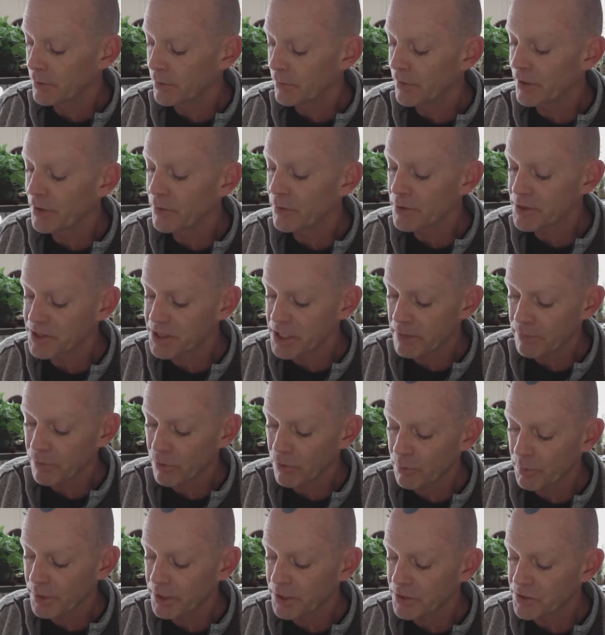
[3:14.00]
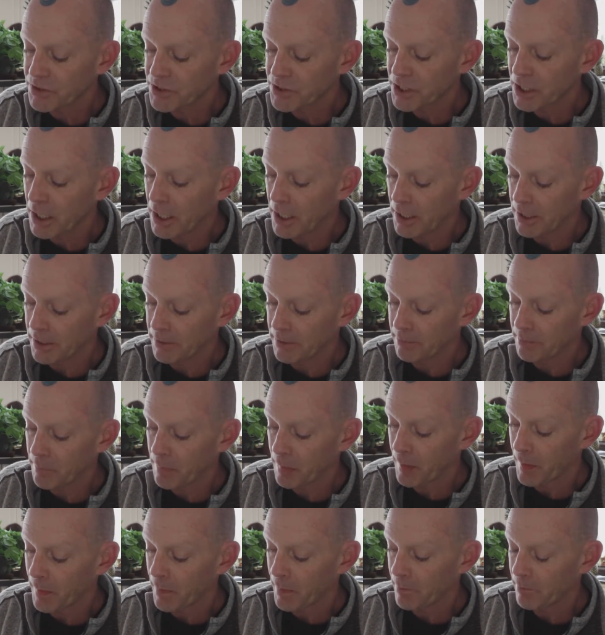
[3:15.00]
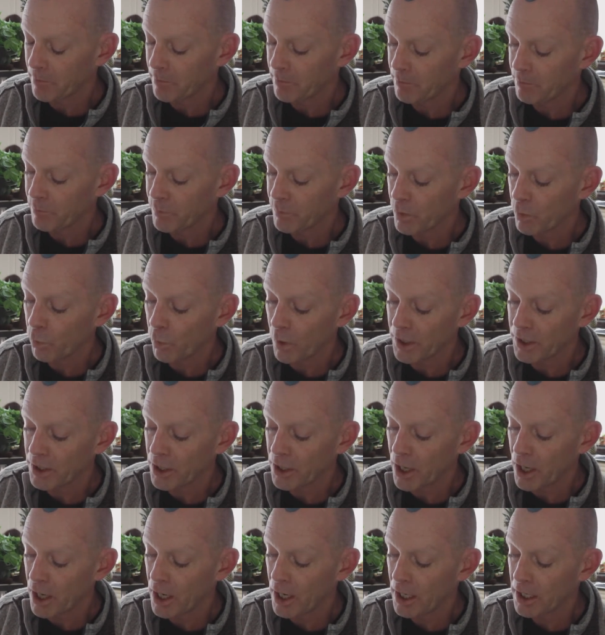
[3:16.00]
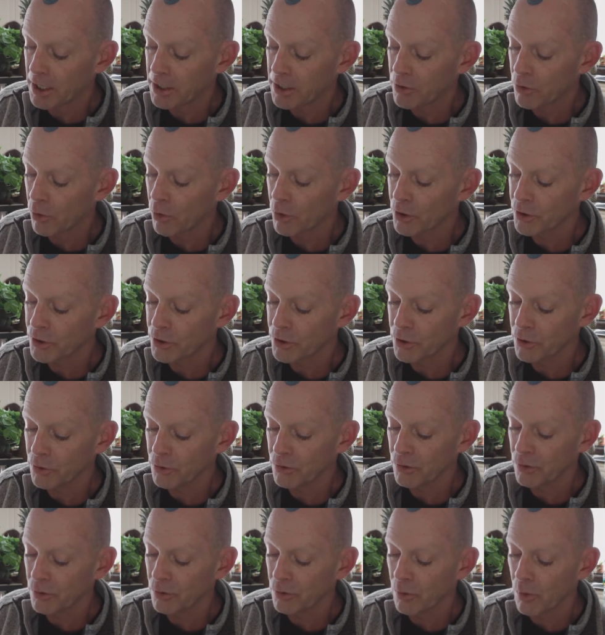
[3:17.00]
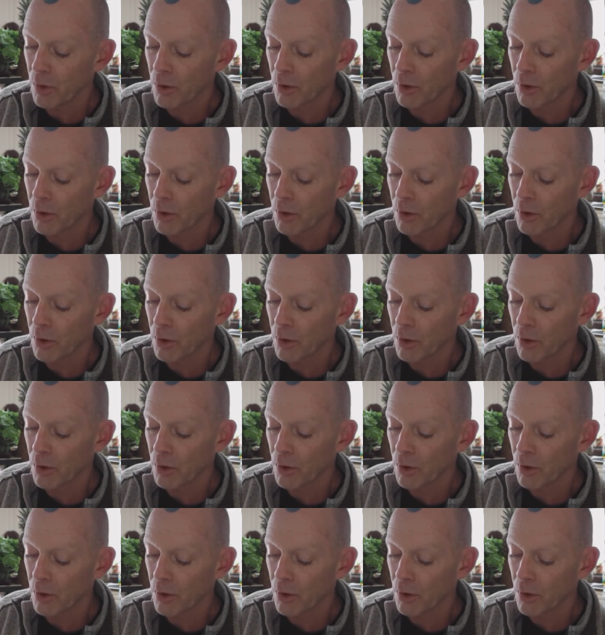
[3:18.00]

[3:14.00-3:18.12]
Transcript: There has never been a time when I or you